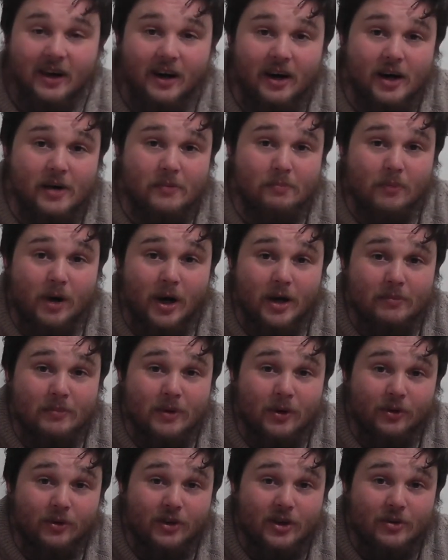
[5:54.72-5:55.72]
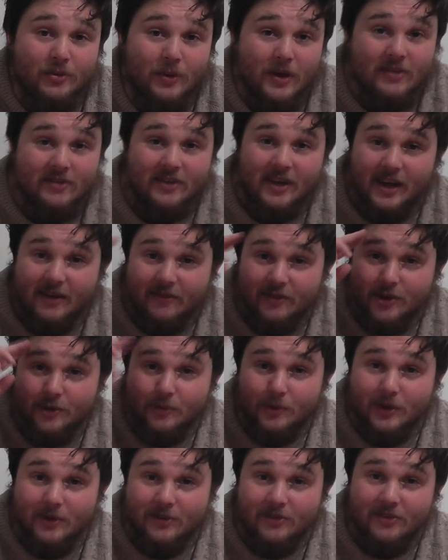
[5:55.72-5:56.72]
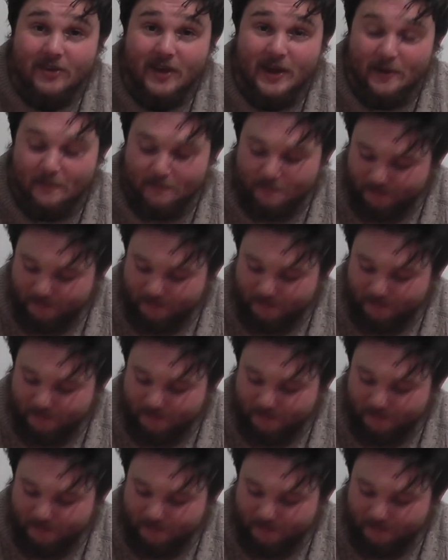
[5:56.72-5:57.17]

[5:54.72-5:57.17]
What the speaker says: I'm Mind Milk D20, have a good one, see ya.